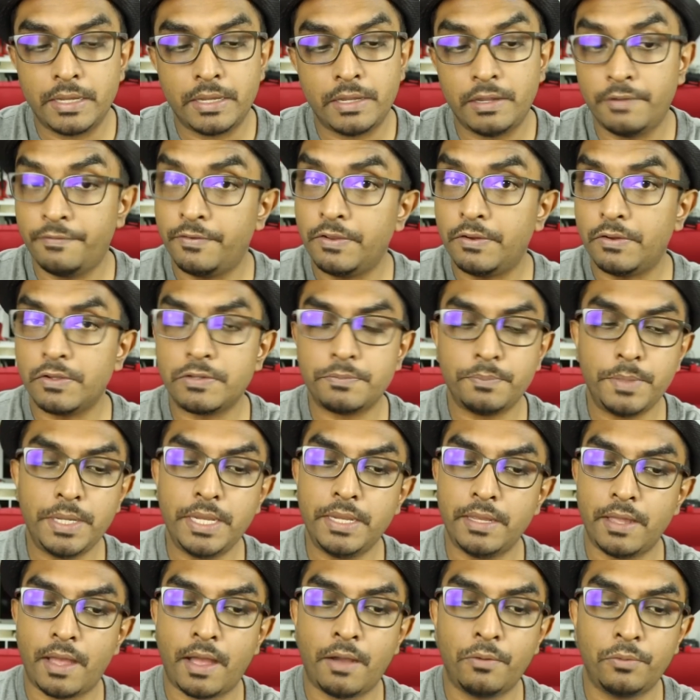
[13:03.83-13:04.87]
If it was
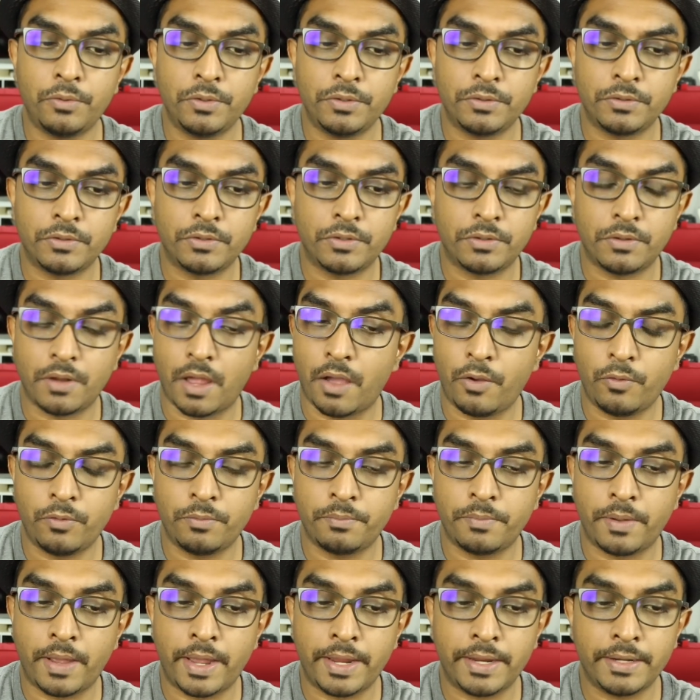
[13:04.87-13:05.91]
me, I
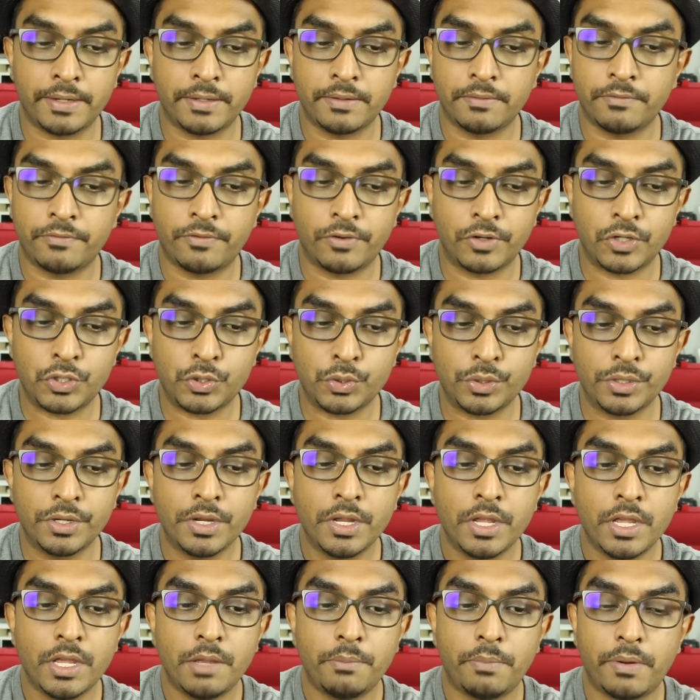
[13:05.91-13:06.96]
wouldn't buy it for sure.
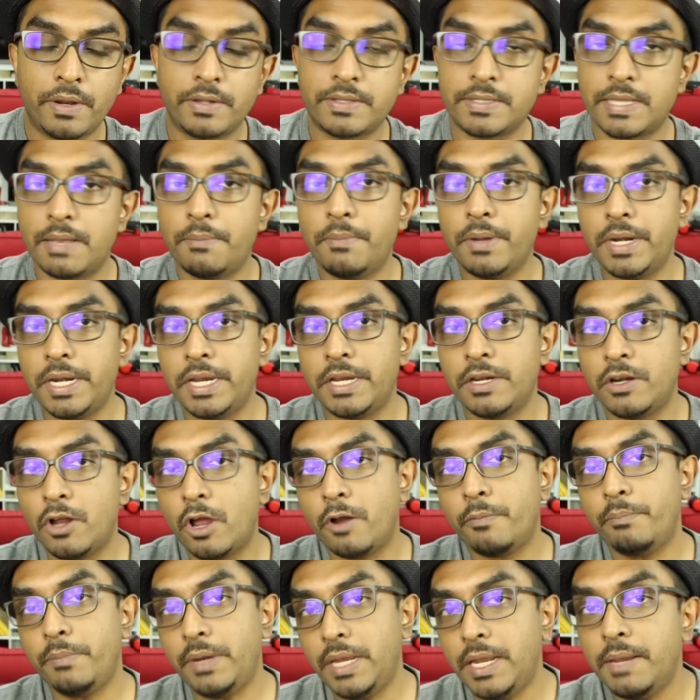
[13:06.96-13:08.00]
But somebody,
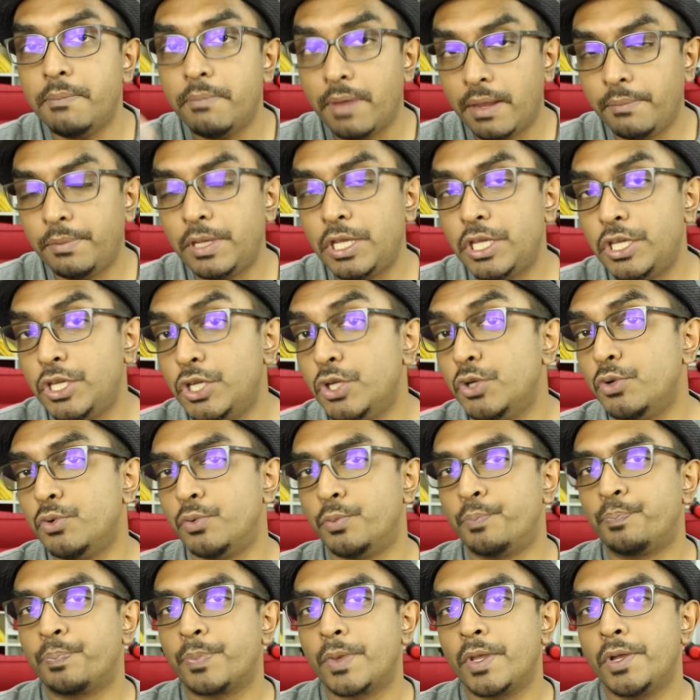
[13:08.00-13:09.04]
not me, maybe
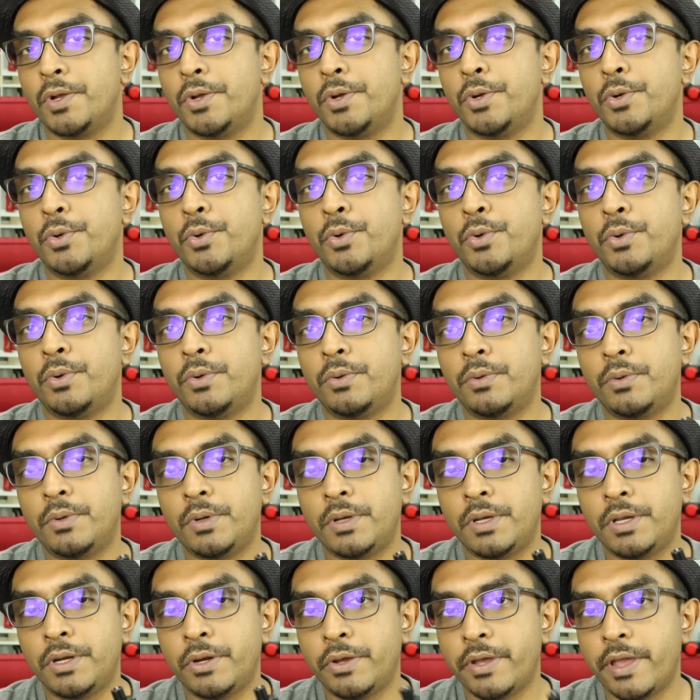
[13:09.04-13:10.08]
you, who,
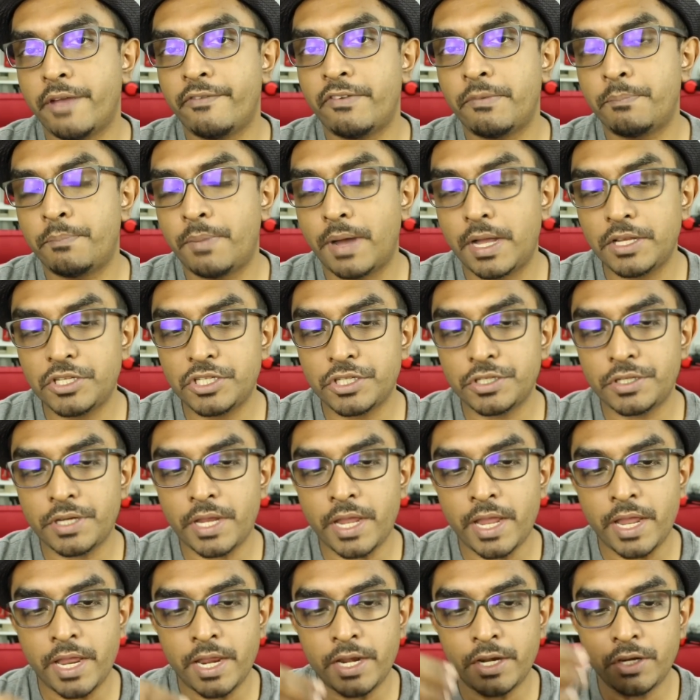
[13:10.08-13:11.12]
you know, you have a budget
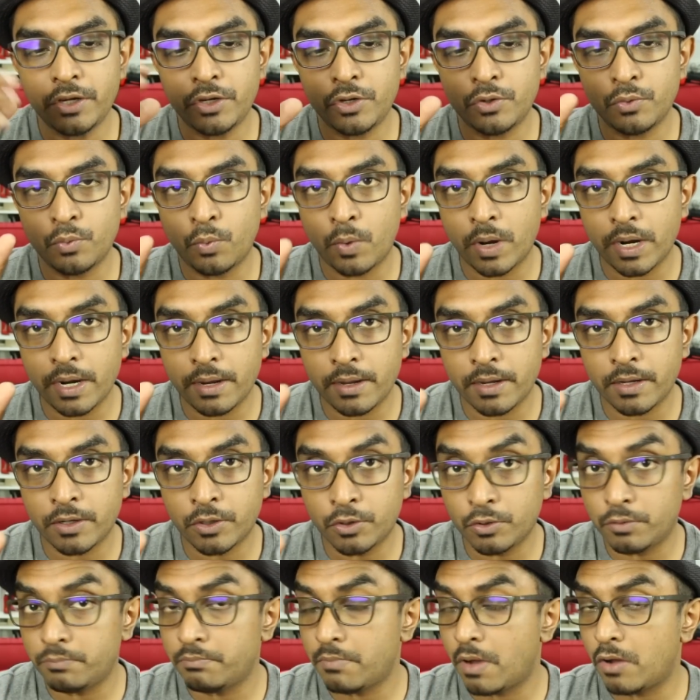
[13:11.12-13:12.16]
and you want a
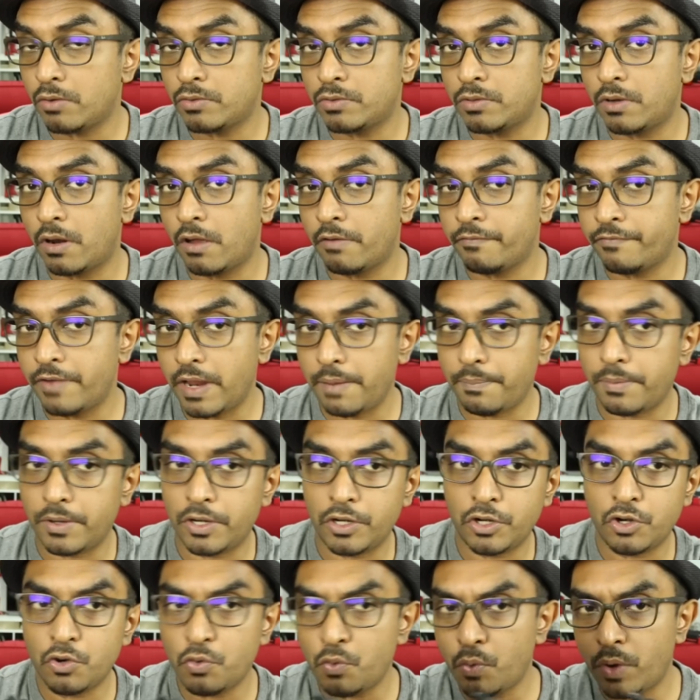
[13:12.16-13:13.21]
good mouth to lung vape and
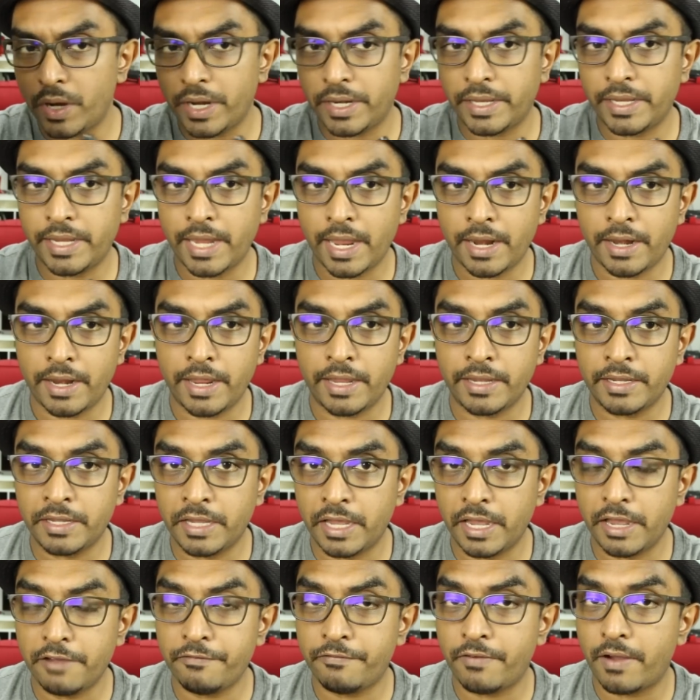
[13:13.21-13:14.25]
you don't want to get a
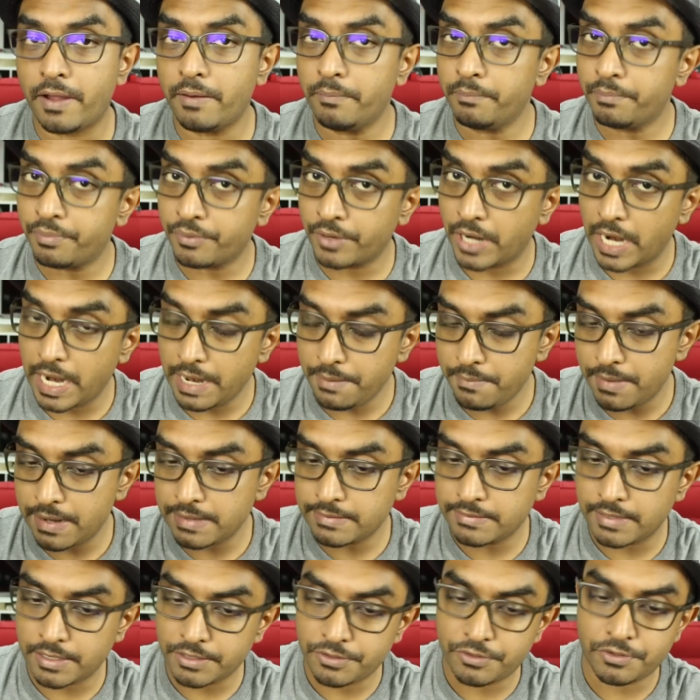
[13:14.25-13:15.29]
K-Farm Prime,
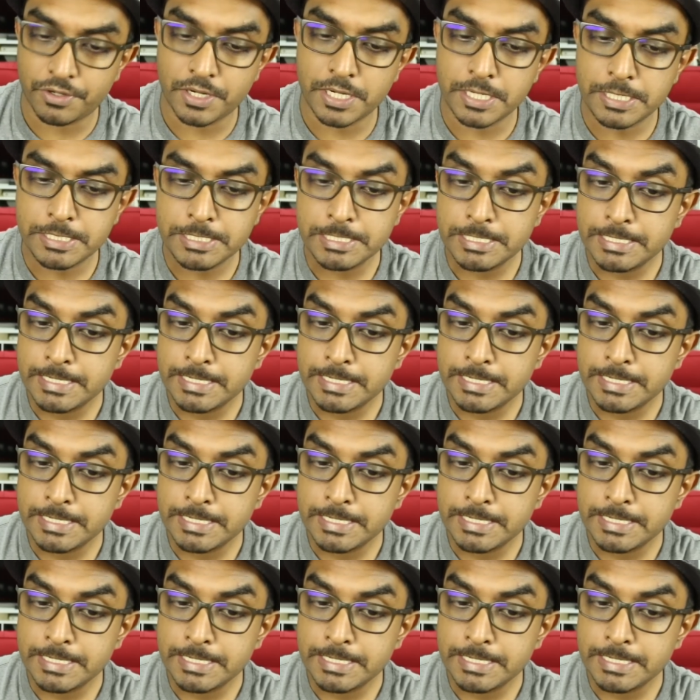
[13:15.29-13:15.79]
etc.